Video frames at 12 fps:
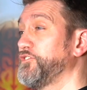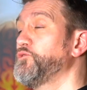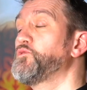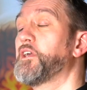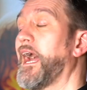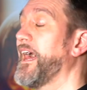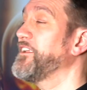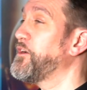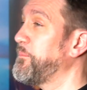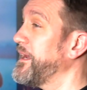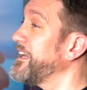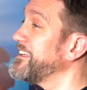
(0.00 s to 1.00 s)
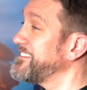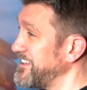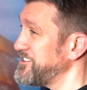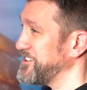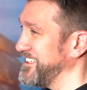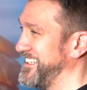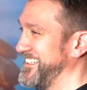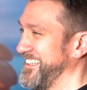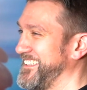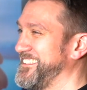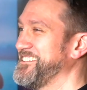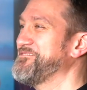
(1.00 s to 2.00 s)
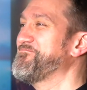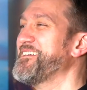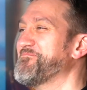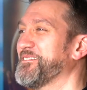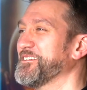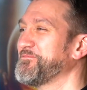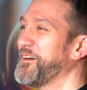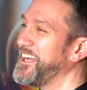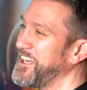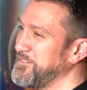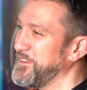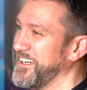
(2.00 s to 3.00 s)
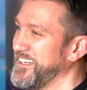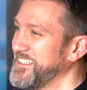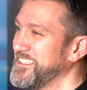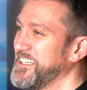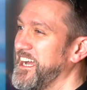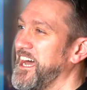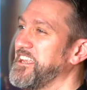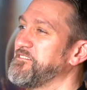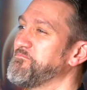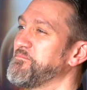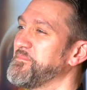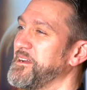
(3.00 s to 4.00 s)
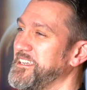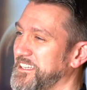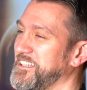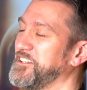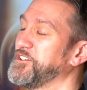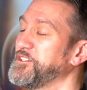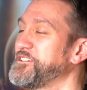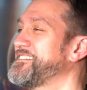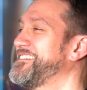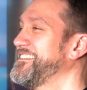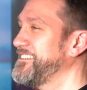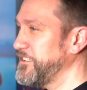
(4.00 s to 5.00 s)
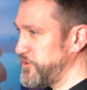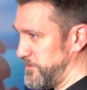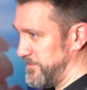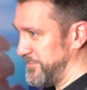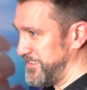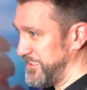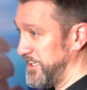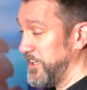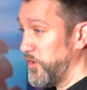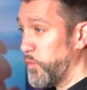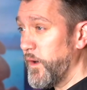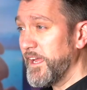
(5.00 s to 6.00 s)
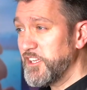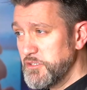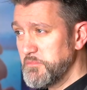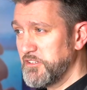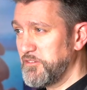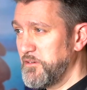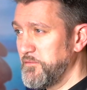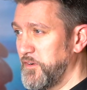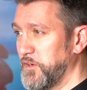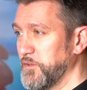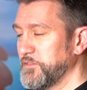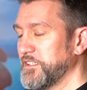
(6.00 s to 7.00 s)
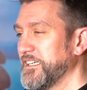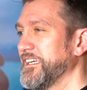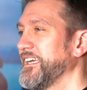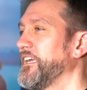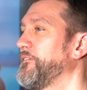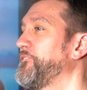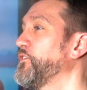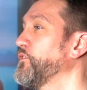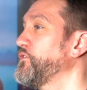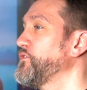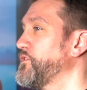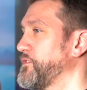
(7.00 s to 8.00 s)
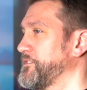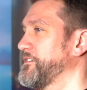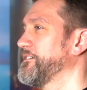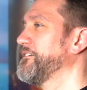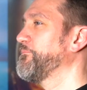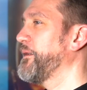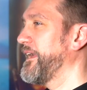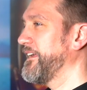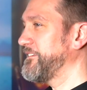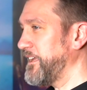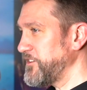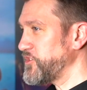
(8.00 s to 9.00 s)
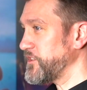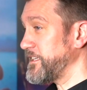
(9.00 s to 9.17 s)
you cannot pay attention to people's behavior and make good decisions where humans are involved if you're not paying attention